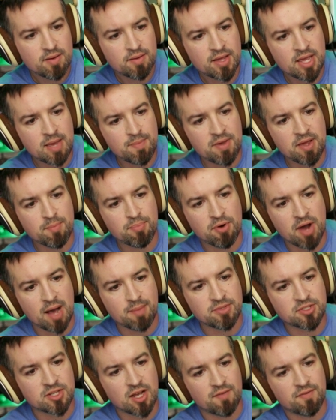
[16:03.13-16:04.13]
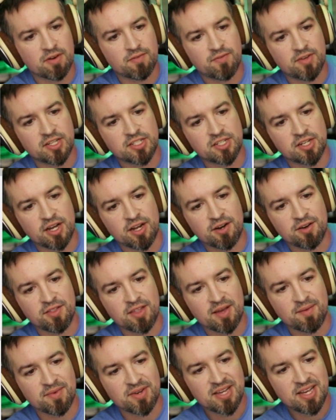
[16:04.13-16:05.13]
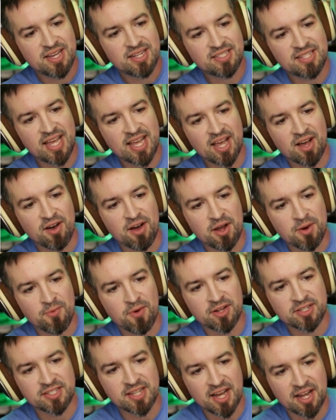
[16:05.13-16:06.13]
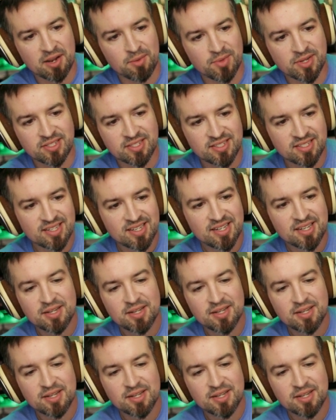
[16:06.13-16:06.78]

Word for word: keeping problem solver division under them, take out unwanted elements.